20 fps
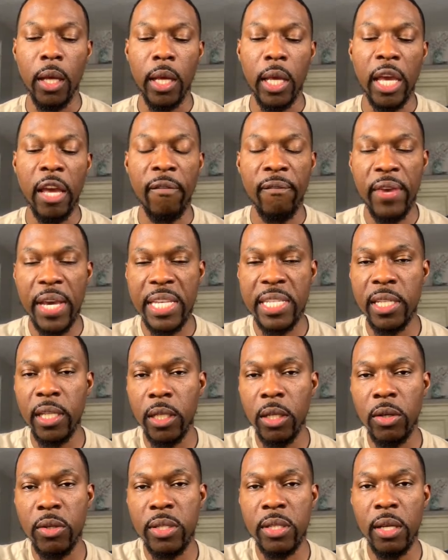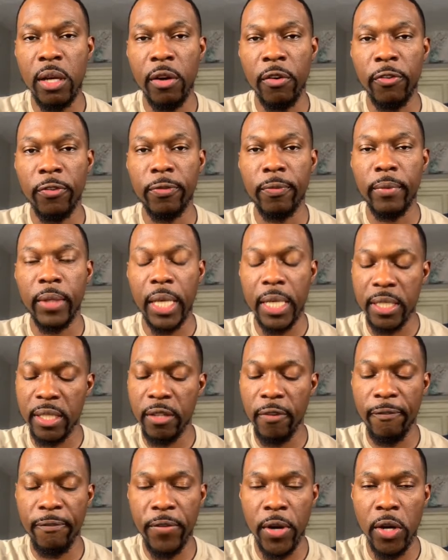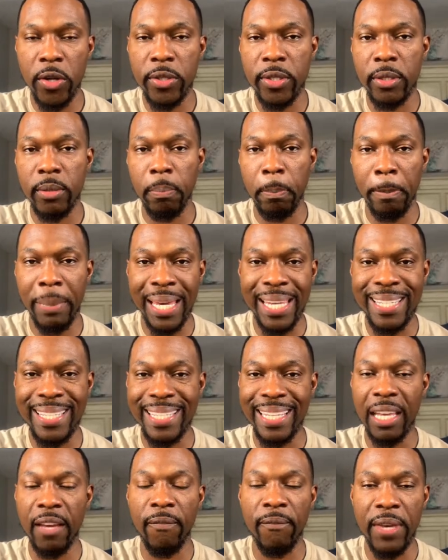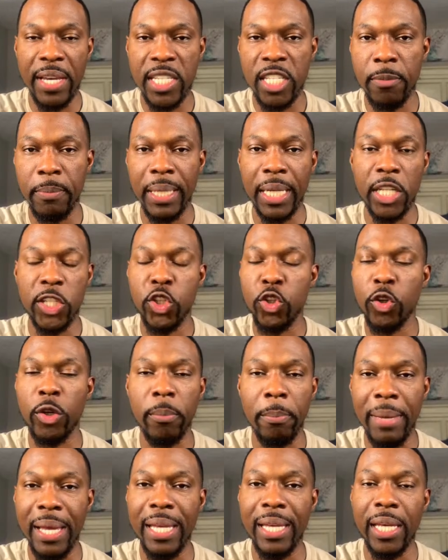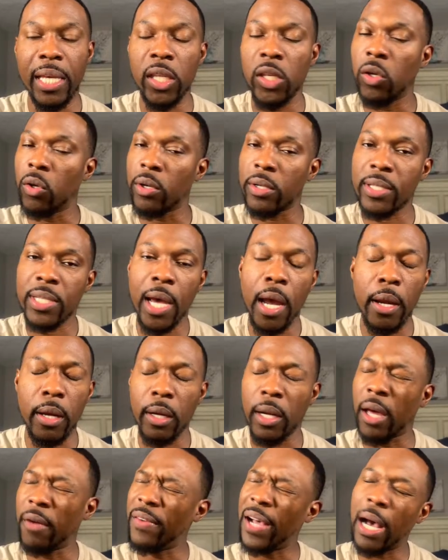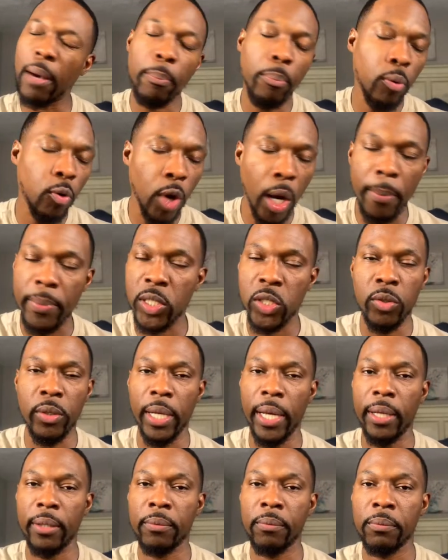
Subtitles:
investing in yourself is the first best investment that you can make in your entire life. I promise you that.